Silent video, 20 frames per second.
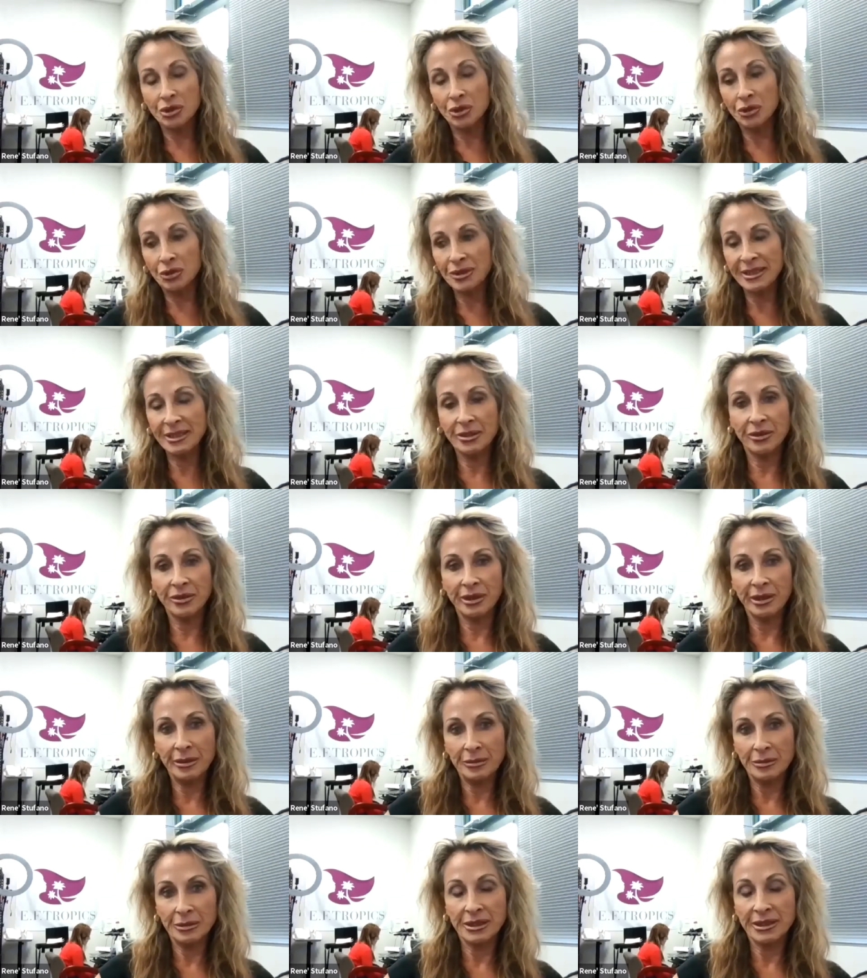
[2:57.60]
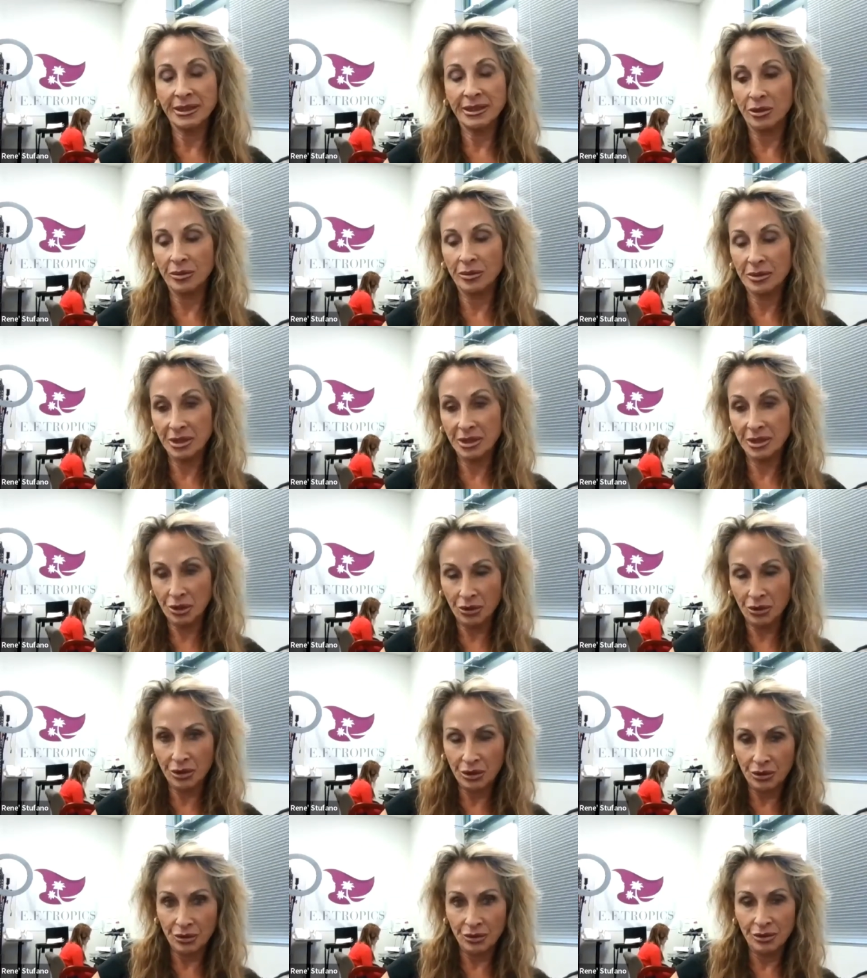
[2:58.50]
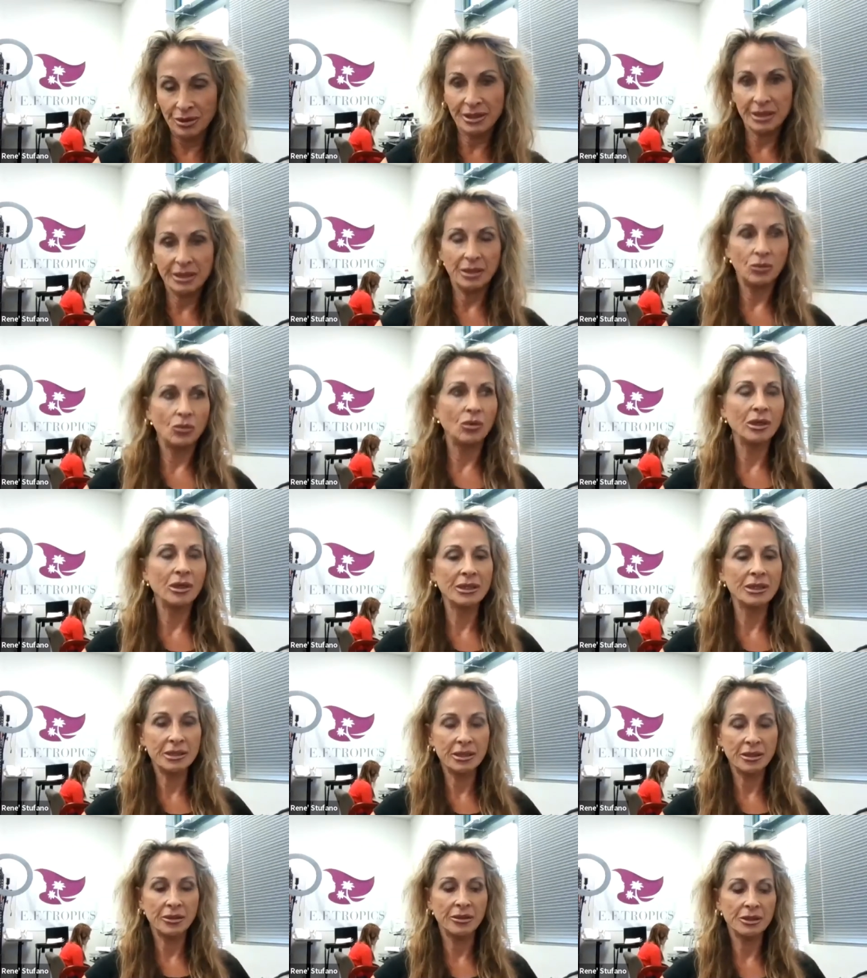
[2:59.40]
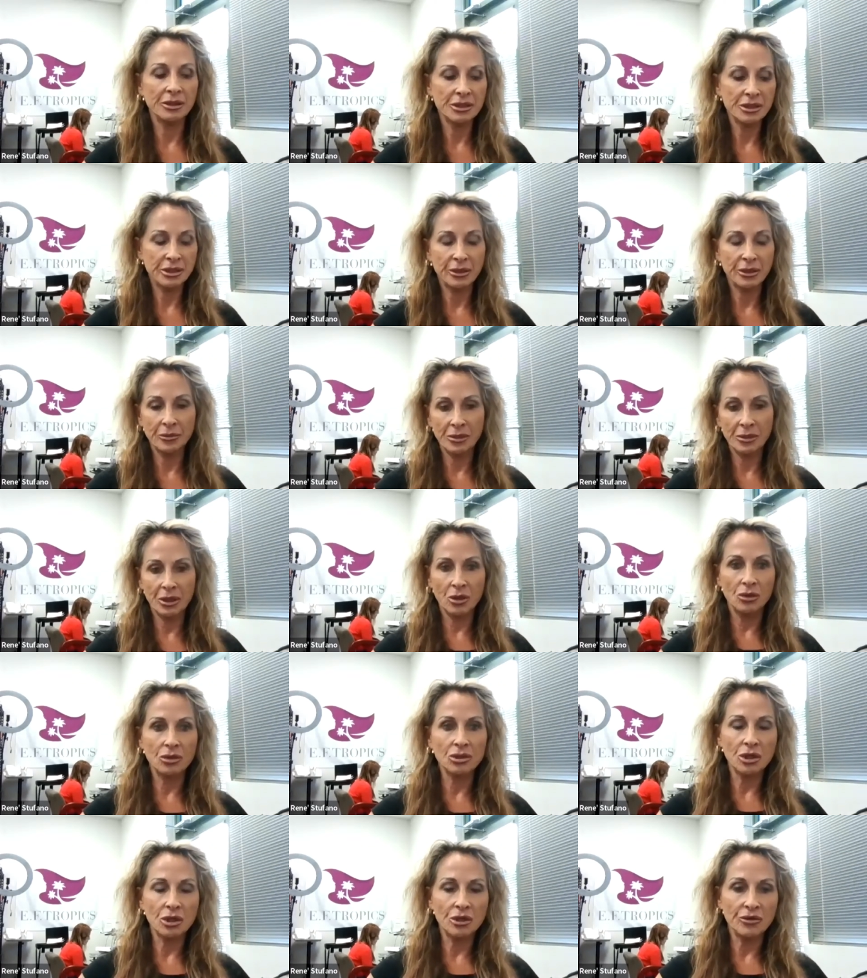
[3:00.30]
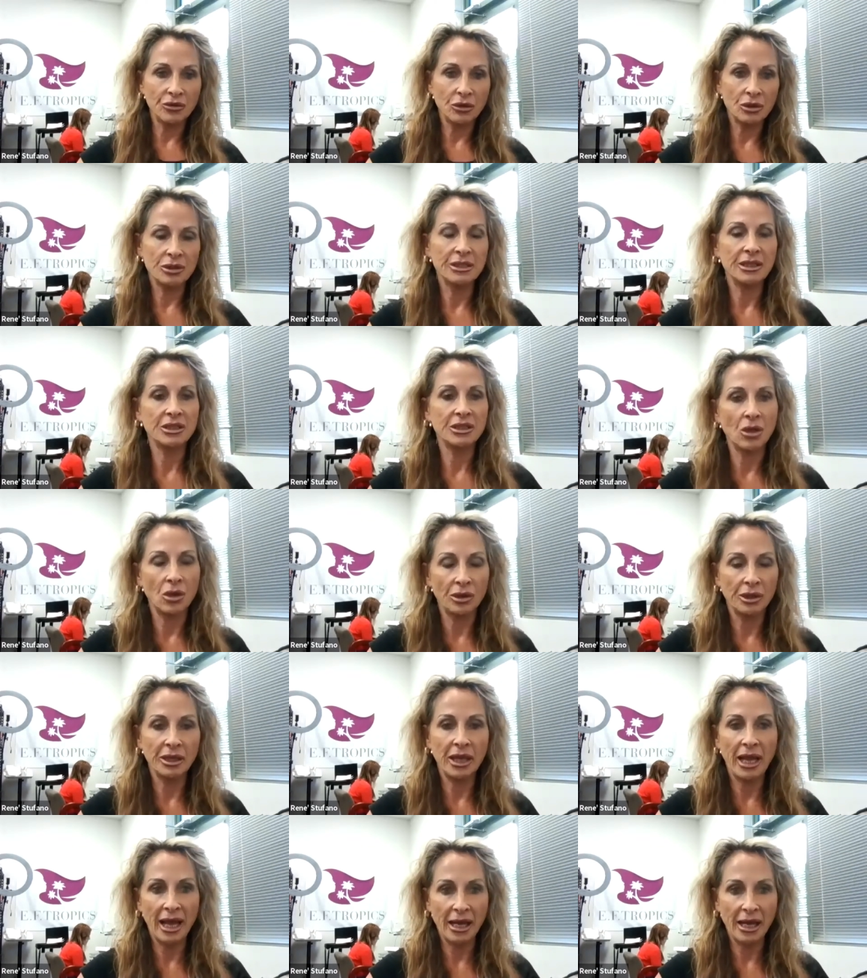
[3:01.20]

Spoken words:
are two serums that are used. The serum that goes on first is called an